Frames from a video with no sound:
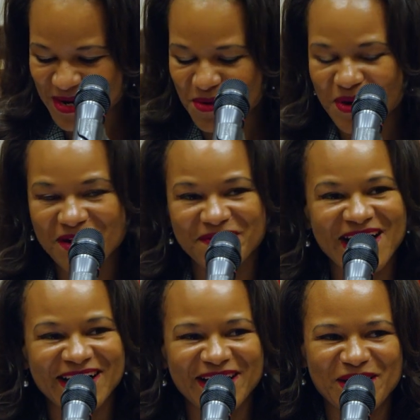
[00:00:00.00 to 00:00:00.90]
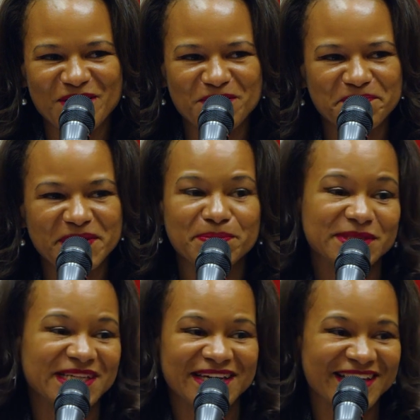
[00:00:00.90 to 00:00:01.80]
Wherever I go, people
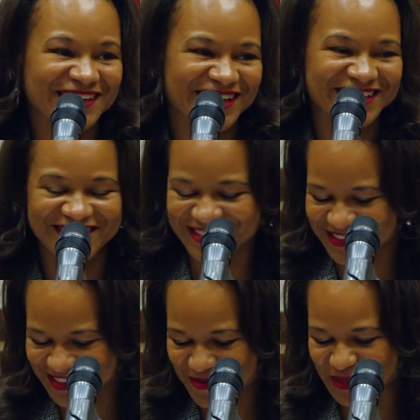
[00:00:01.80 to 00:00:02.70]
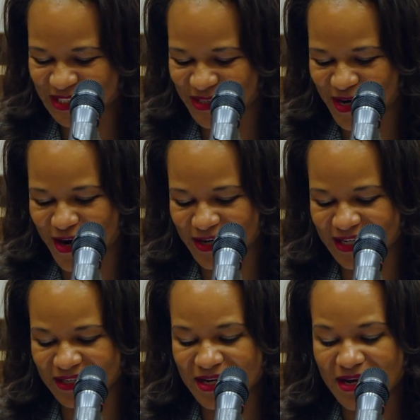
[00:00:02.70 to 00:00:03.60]
say they like Commissioner
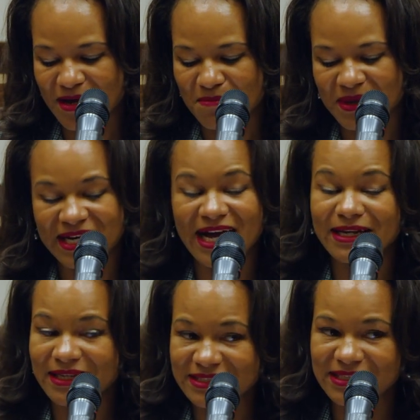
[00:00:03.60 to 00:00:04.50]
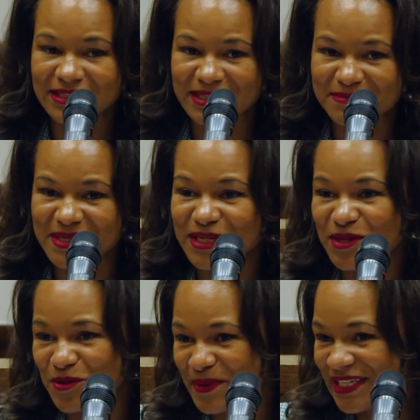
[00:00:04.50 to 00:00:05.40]
Carden, but I'd like to claim that
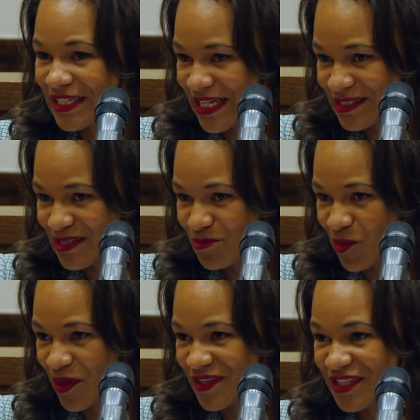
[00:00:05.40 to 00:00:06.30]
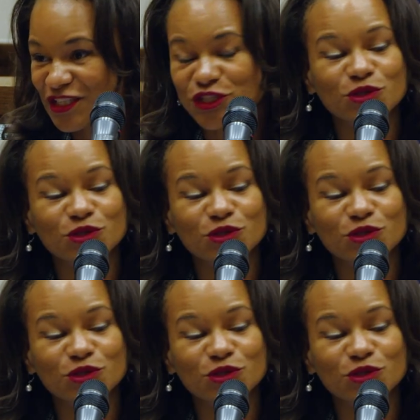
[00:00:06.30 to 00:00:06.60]
nobody likes him more than the 2